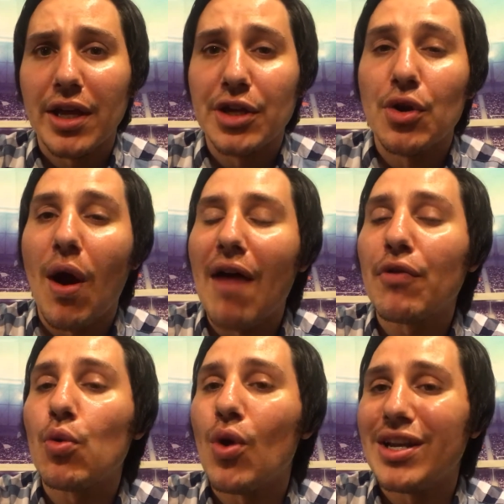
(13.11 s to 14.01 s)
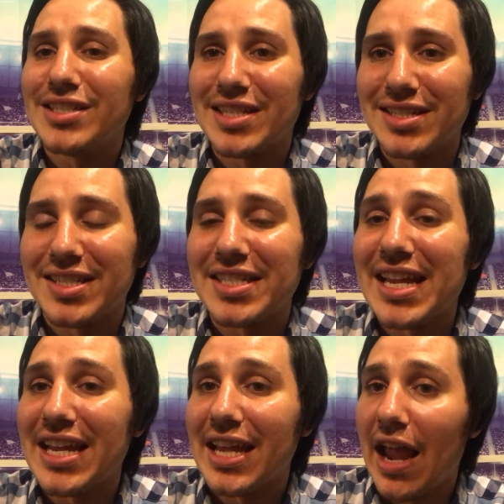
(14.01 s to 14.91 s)
You know, everyone is in
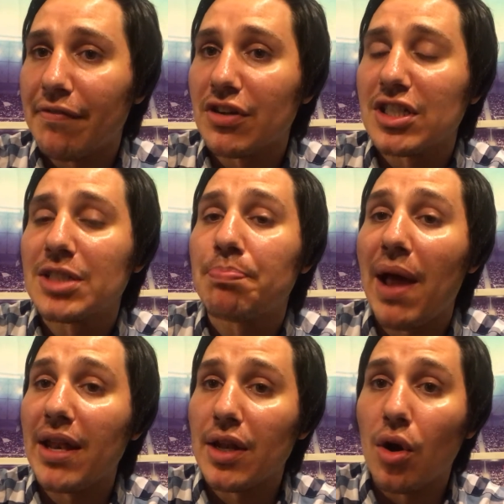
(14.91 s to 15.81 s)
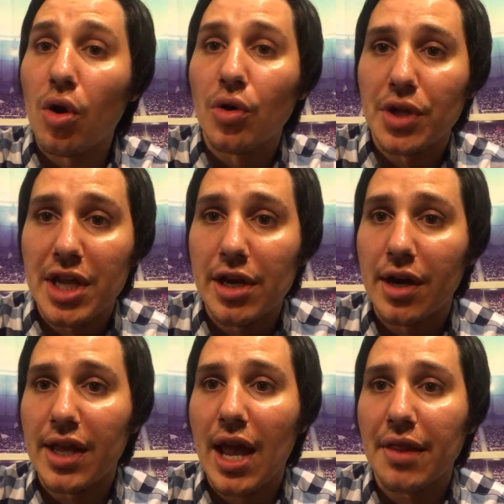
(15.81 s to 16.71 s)
sync after spending a whole year
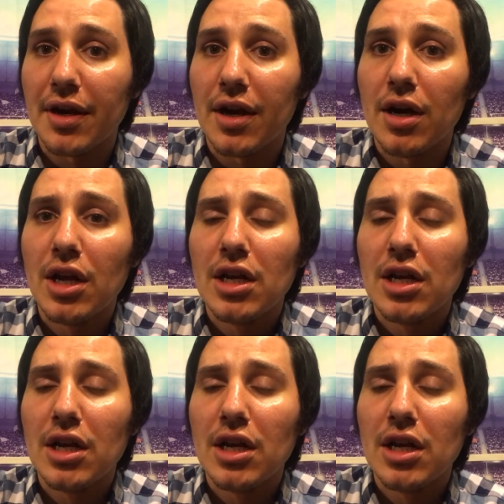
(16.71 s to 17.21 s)
together,